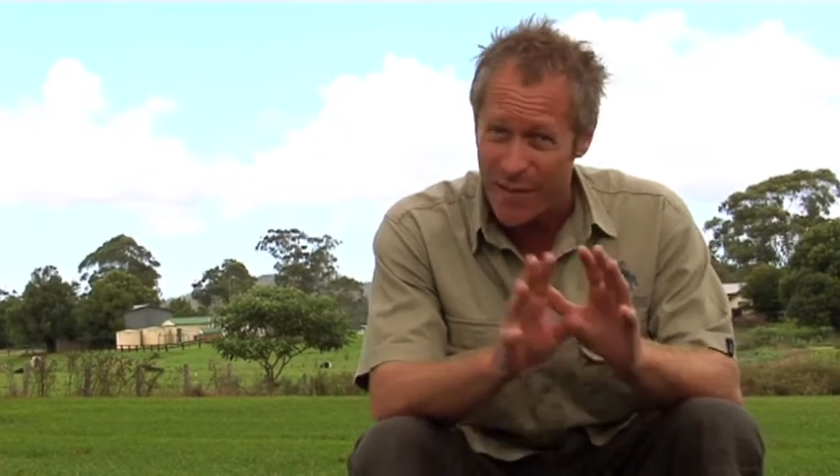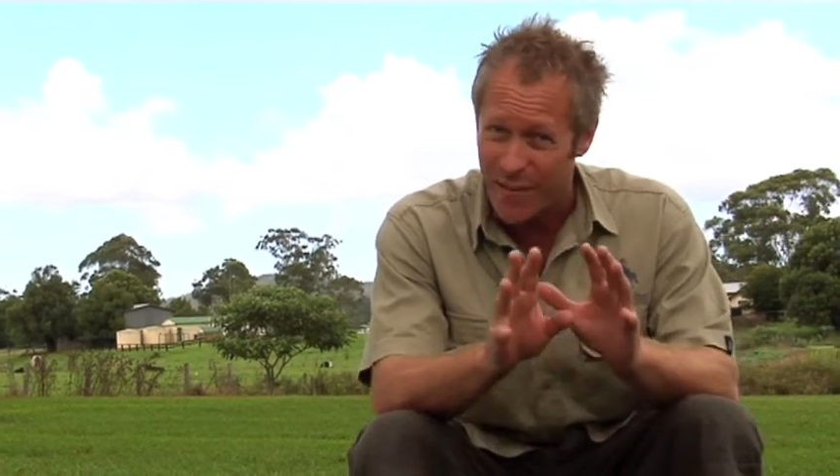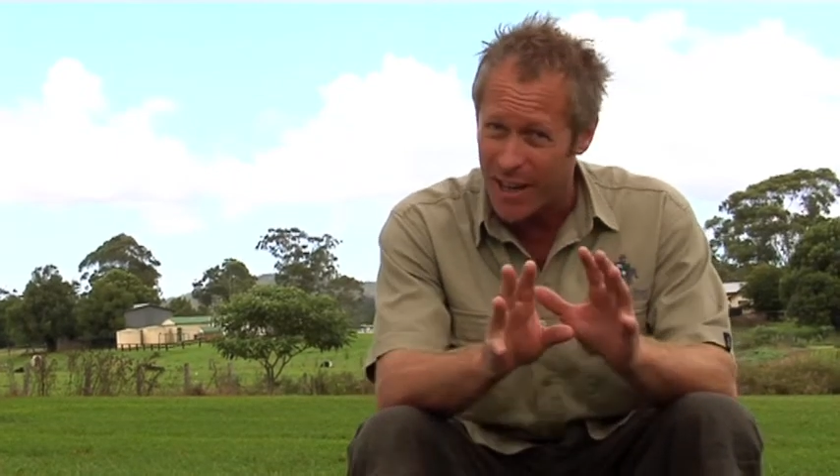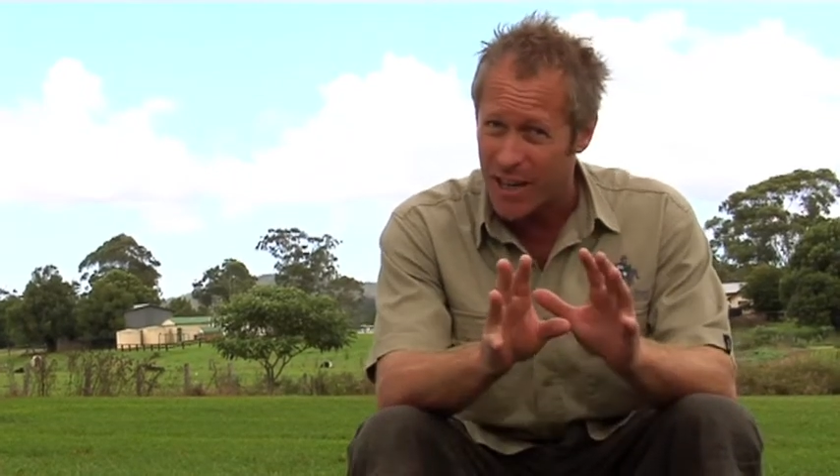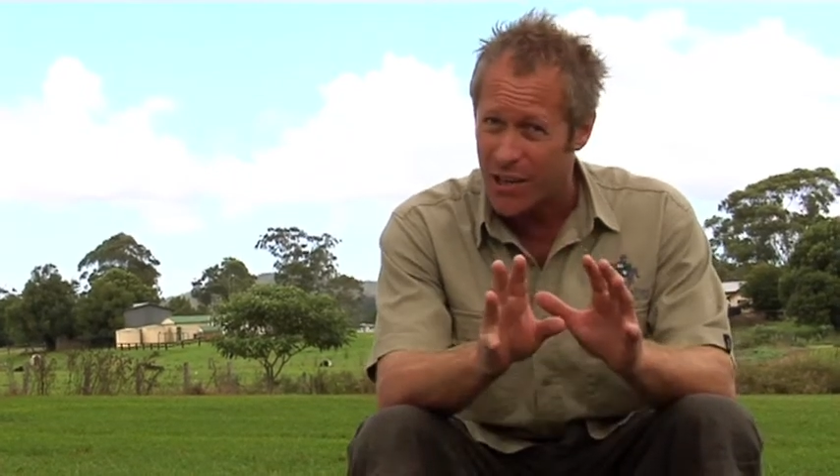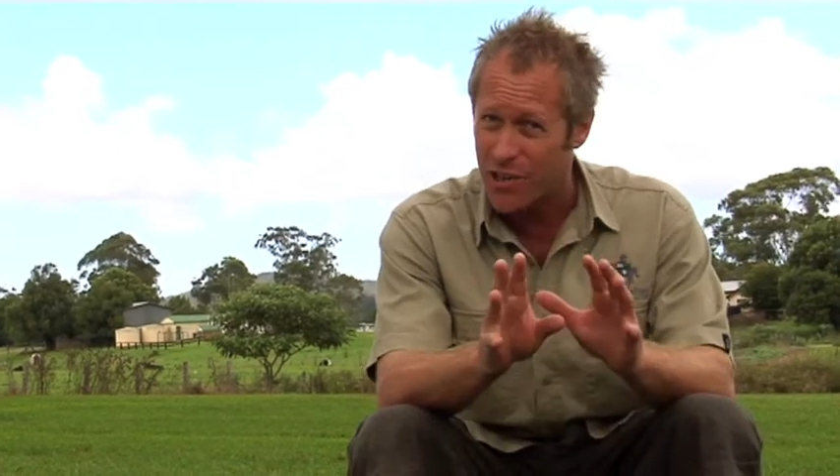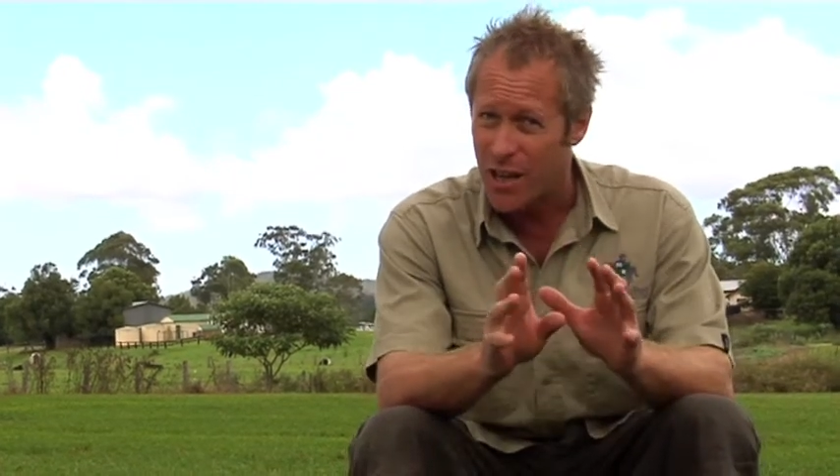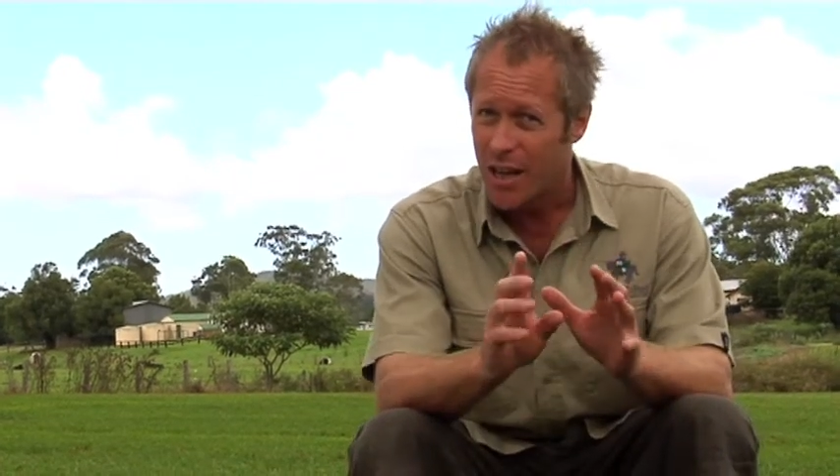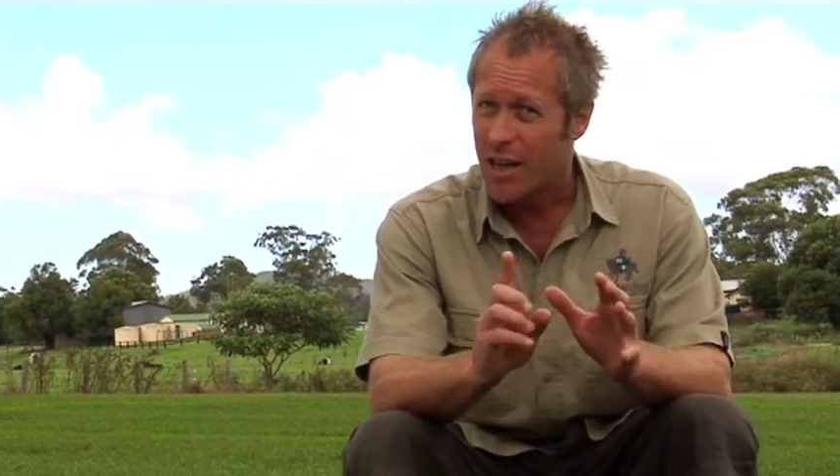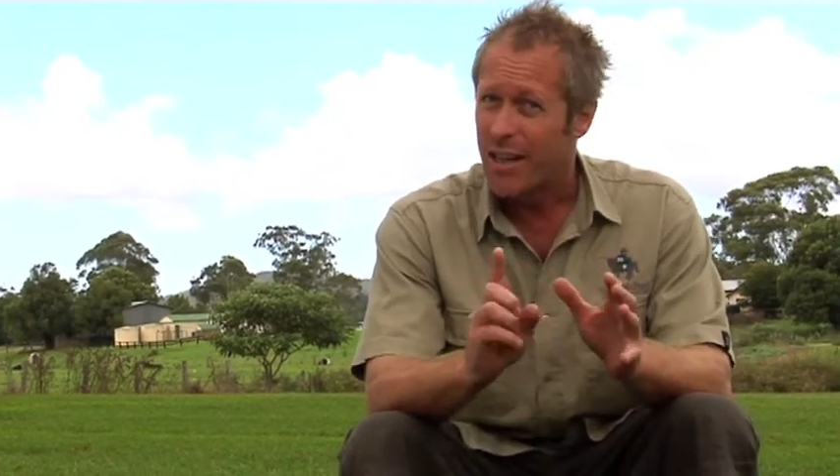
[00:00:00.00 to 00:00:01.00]
If it
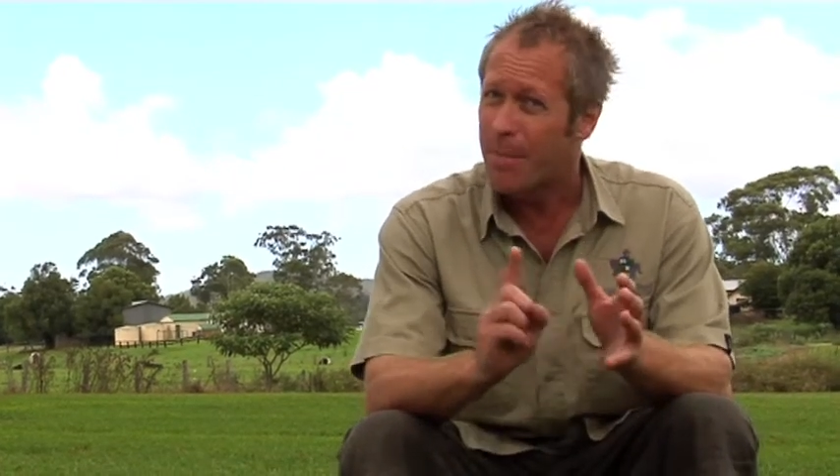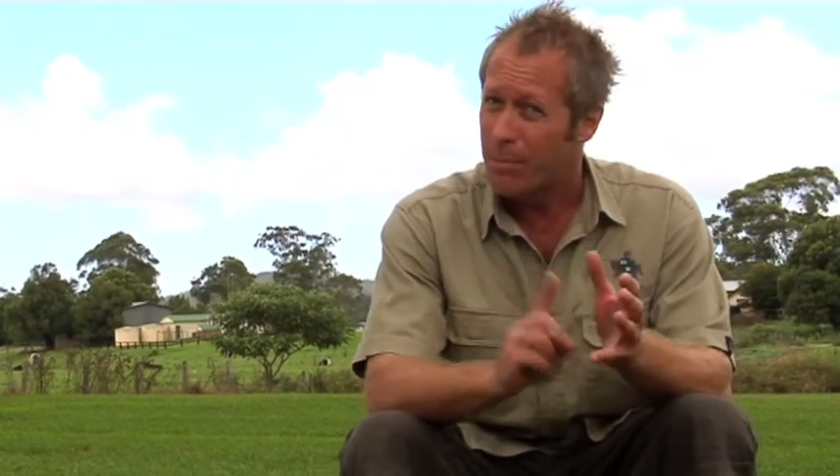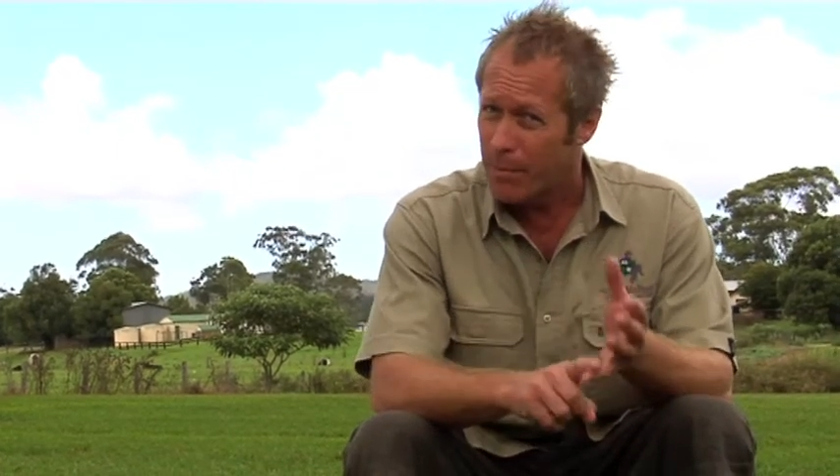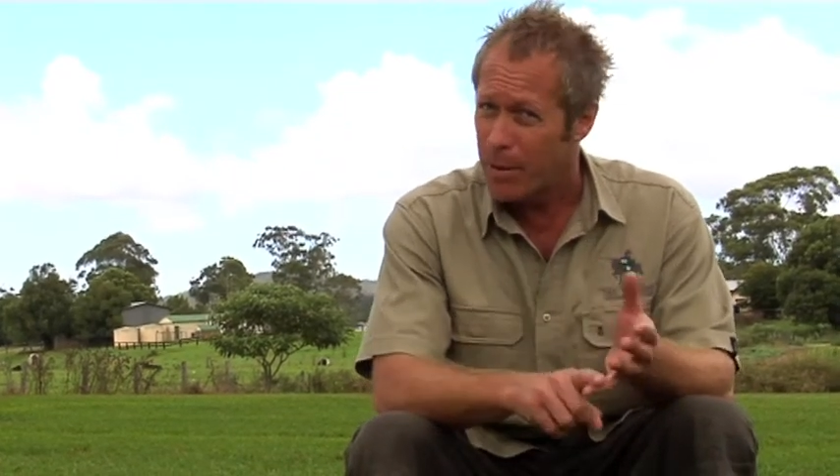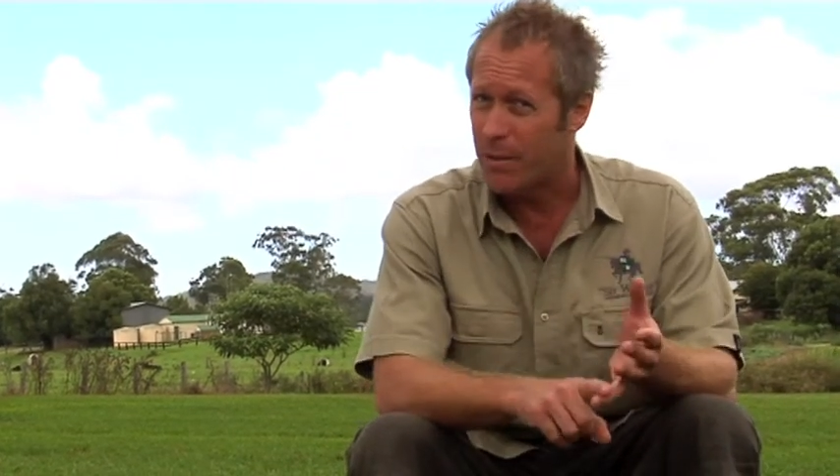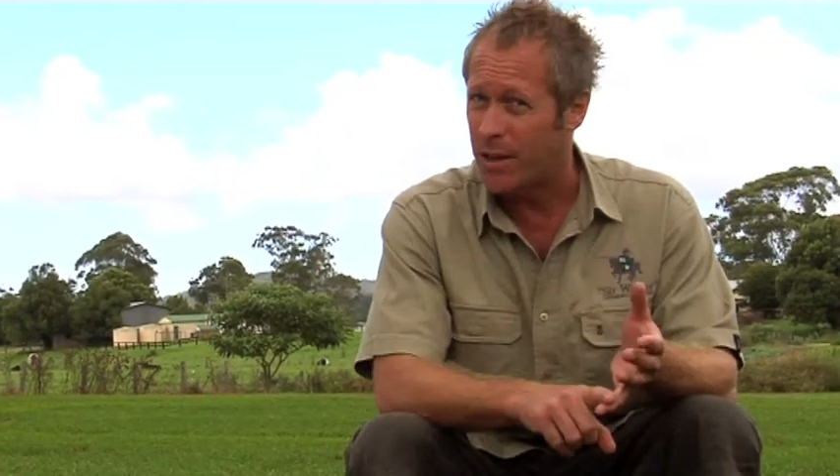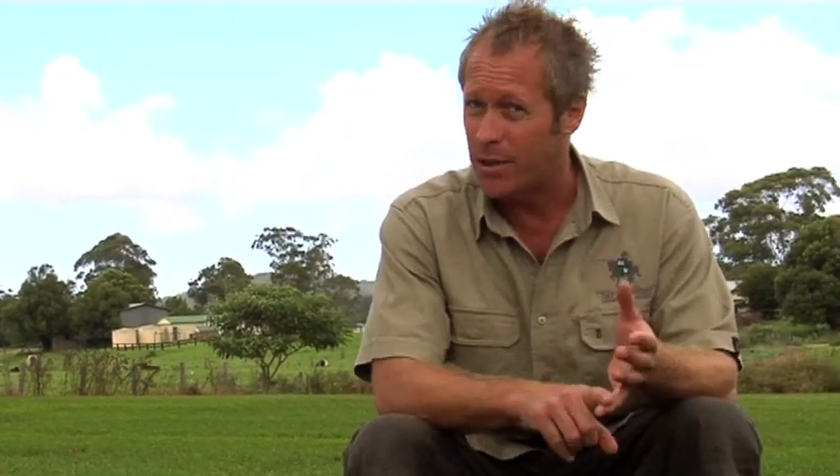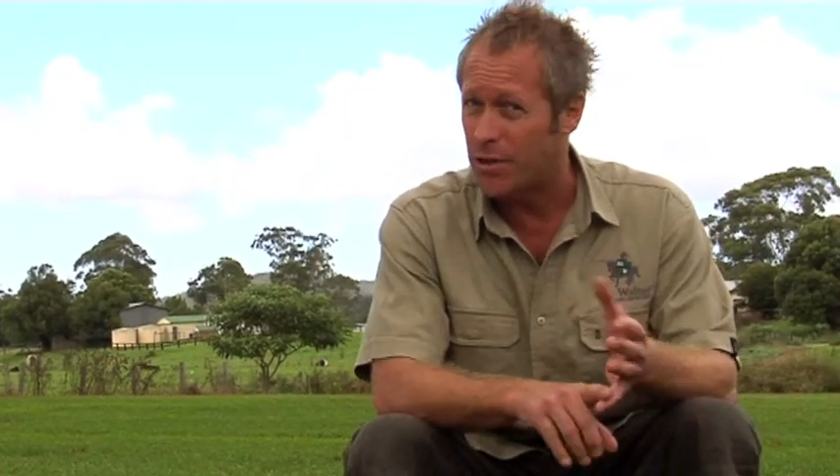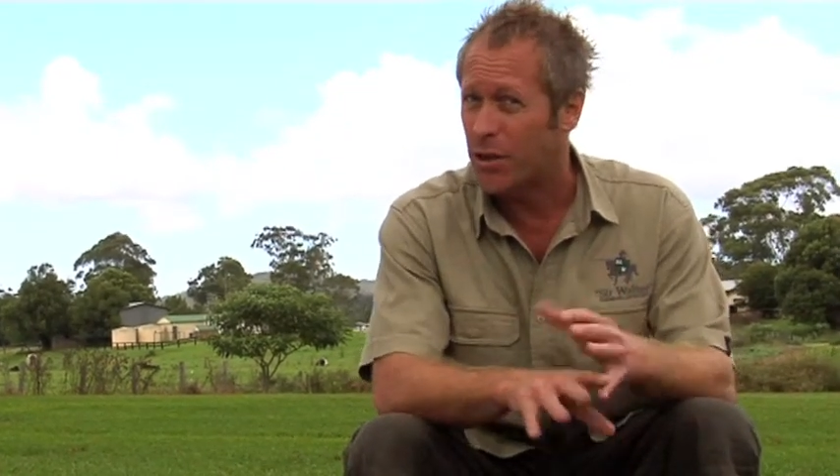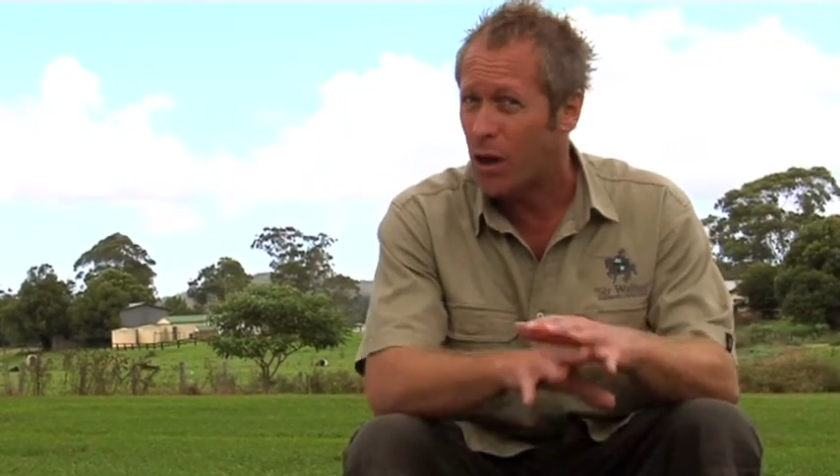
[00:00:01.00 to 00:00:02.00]
is, that probably means that